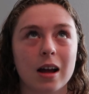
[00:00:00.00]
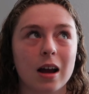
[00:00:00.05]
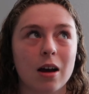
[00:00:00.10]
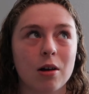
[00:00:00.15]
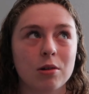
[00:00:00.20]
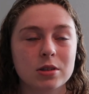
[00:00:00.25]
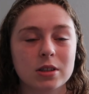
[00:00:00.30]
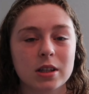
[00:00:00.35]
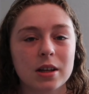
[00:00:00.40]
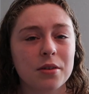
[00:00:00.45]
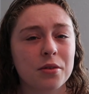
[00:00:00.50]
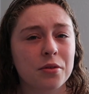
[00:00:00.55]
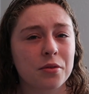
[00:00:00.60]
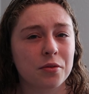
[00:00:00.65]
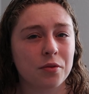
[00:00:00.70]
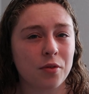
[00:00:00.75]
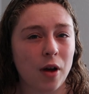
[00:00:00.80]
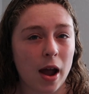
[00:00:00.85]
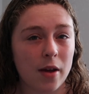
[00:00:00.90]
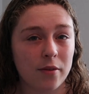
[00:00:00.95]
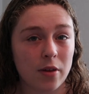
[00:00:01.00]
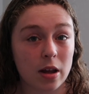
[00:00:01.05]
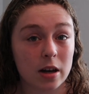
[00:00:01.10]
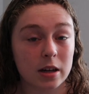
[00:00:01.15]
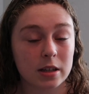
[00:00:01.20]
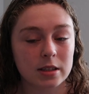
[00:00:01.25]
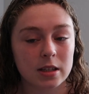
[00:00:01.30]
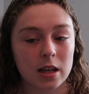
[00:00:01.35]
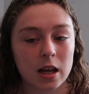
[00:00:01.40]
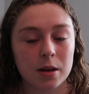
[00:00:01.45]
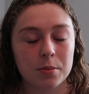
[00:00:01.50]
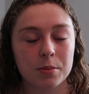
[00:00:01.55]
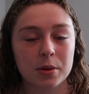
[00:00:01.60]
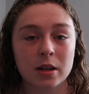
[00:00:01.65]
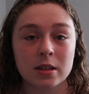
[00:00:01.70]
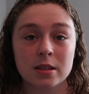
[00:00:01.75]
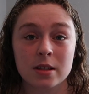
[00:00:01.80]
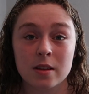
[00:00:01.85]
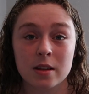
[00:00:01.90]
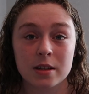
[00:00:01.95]
I would say a 5 out of 10
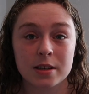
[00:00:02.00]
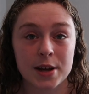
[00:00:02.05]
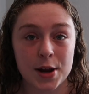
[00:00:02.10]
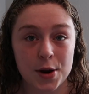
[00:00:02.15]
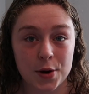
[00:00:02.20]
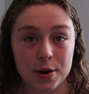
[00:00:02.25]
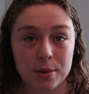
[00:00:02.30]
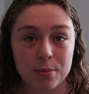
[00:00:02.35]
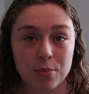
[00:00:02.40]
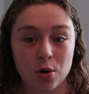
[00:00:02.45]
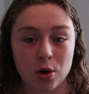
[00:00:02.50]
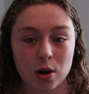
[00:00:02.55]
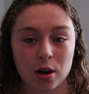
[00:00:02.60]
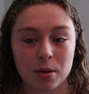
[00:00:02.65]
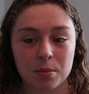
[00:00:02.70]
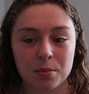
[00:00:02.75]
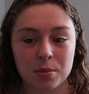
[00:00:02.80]
because of the tearing part,